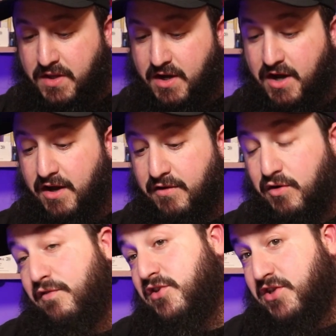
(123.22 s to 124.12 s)

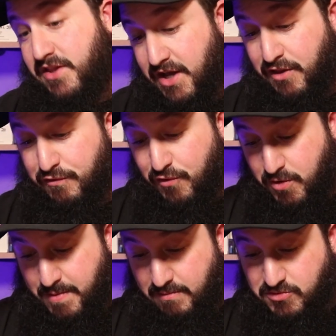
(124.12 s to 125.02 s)
or if you see the other
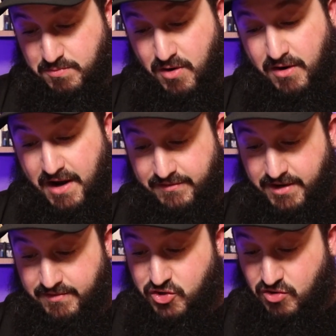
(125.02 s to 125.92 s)
Fruity Pebbles bar, I haven't
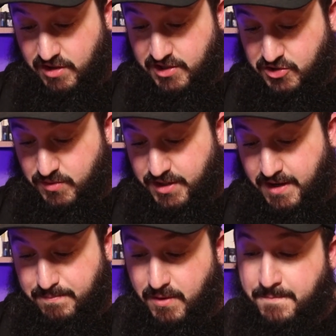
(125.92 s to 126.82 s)
even tried this one
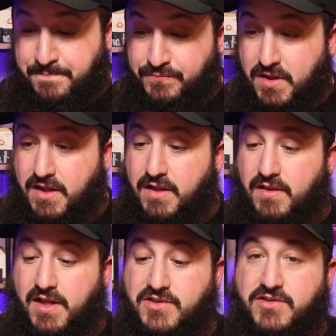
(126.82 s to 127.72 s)
yet, but
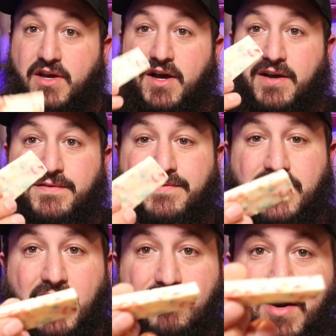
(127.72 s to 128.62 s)
let's
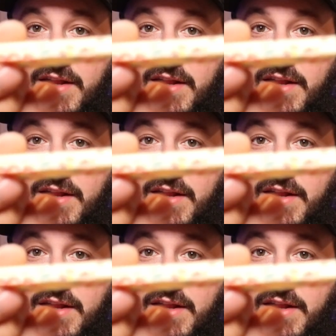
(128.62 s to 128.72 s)
dive right